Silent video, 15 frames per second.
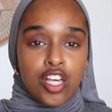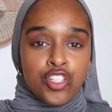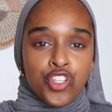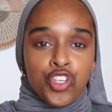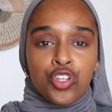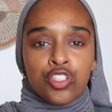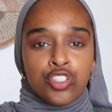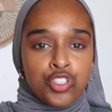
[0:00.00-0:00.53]
So
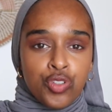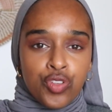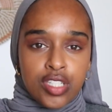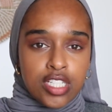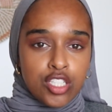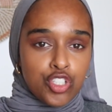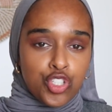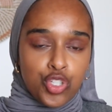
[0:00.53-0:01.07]
you can do this
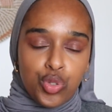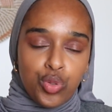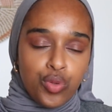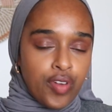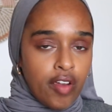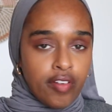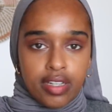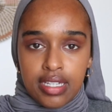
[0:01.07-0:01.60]
in two
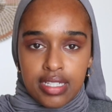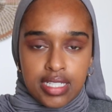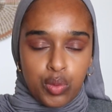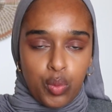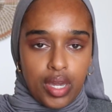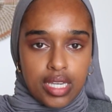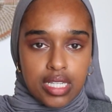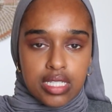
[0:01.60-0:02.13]
very easy
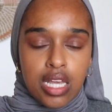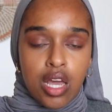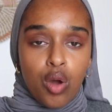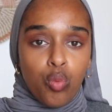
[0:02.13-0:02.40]
ways.